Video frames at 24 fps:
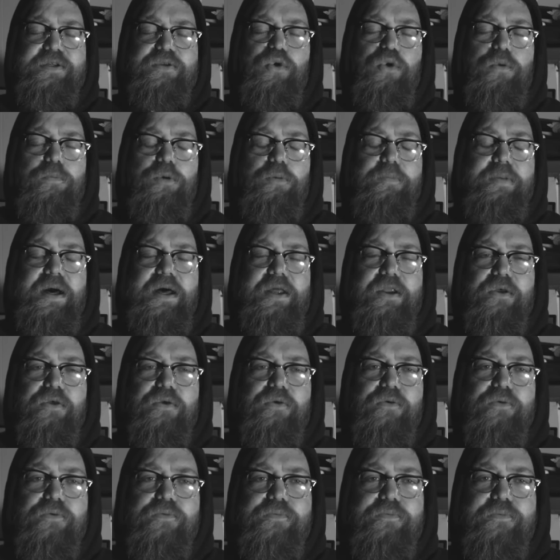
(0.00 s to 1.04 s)
the normal
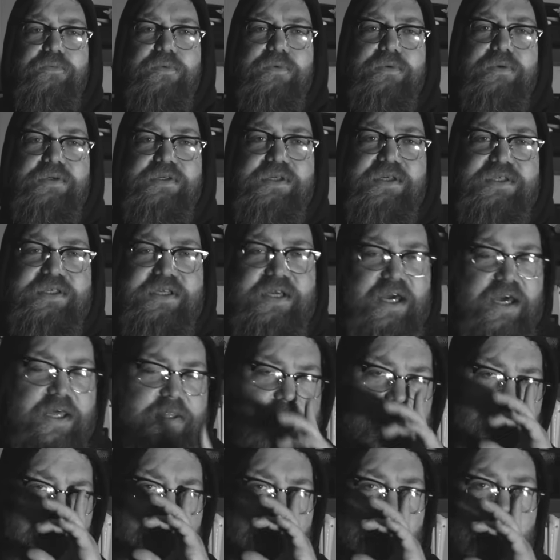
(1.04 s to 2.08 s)
bottle, since he
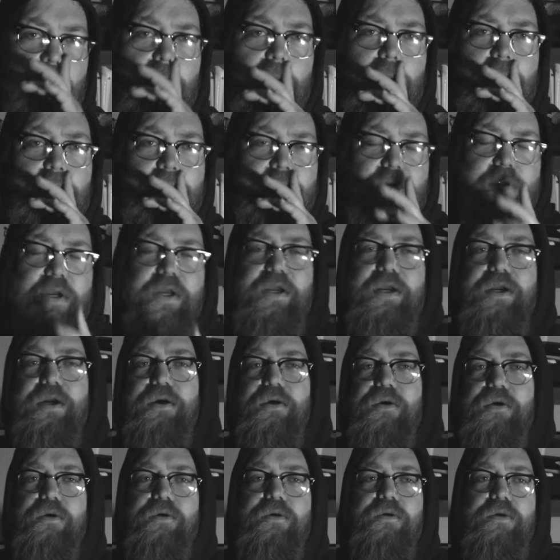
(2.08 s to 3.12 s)
had the hole right
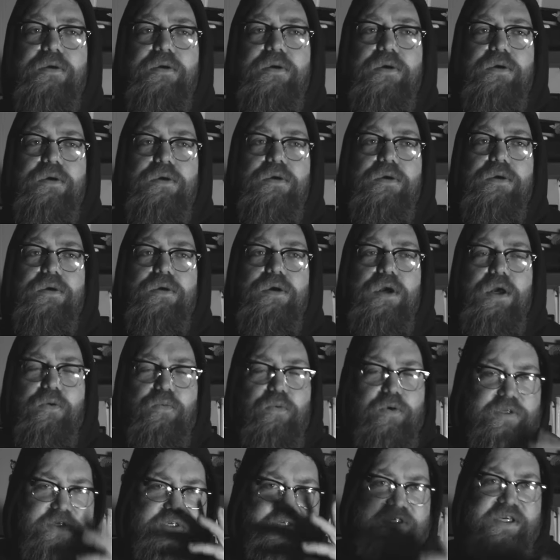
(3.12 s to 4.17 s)
here, it
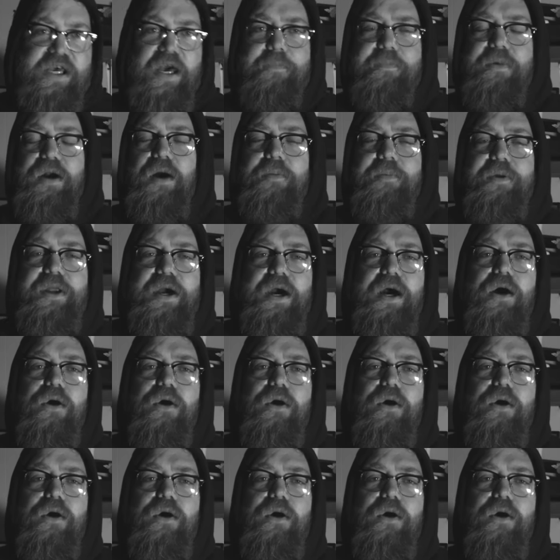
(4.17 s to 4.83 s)
would have just kept coming